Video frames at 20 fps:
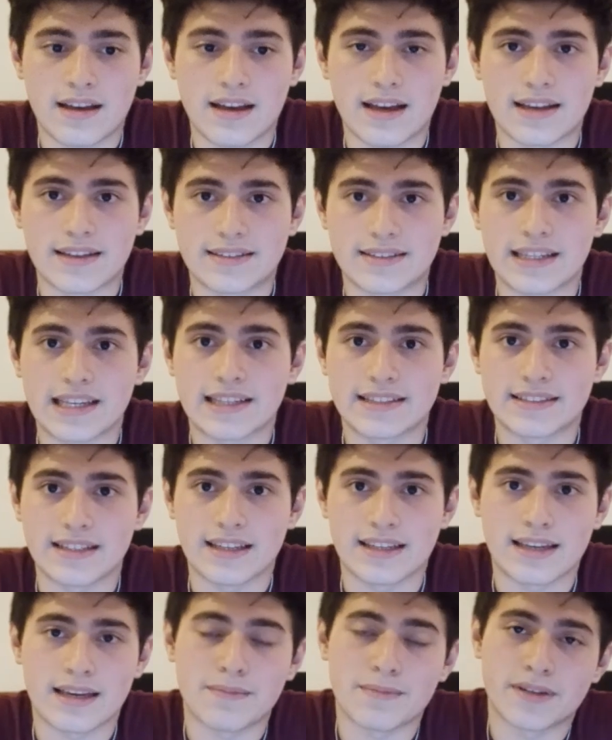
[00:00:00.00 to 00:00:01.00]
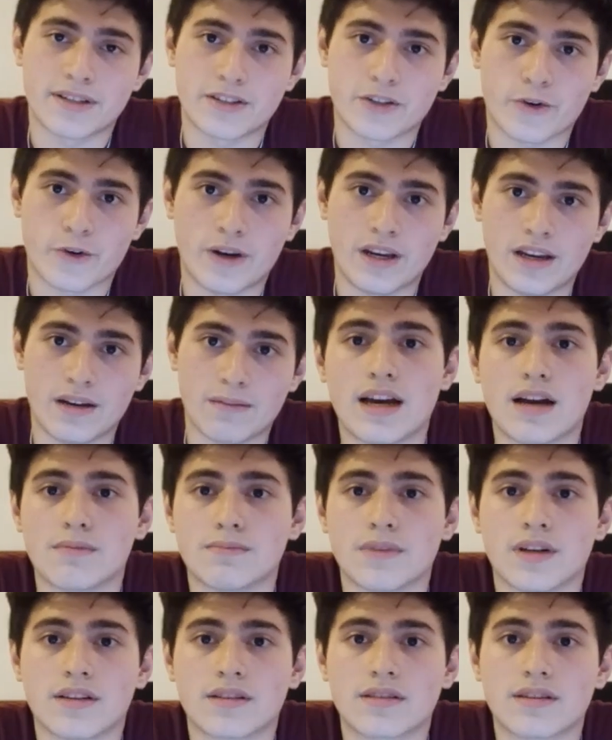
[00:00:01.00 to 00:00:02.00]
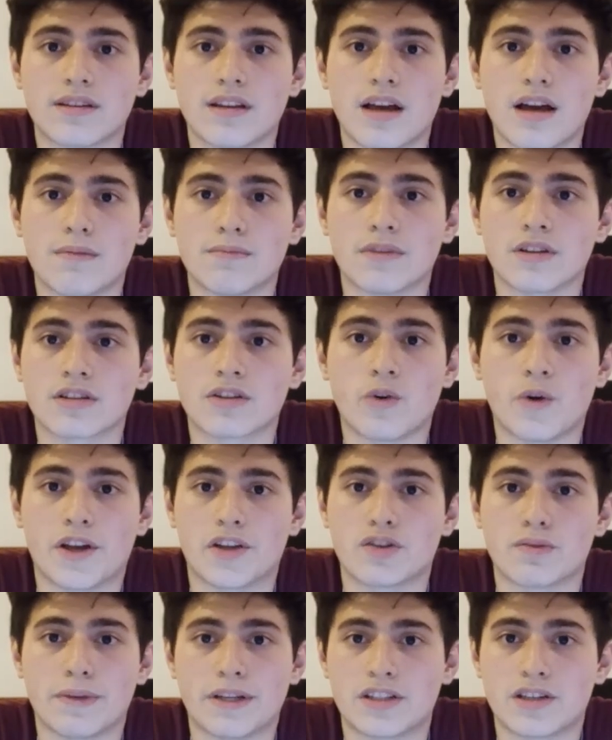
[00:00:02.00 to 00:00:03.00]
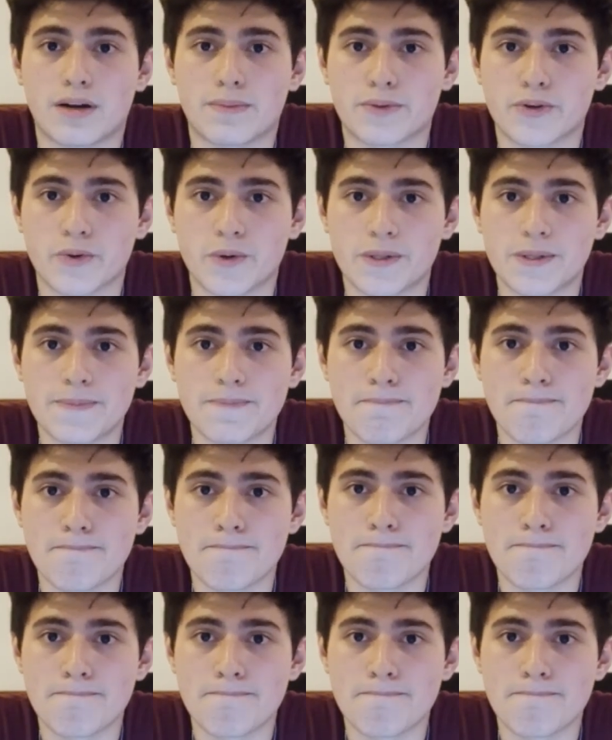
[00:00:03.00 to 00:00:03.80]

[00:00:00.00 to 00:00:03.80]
a 6 in chemistry, I'm not going to my top choice.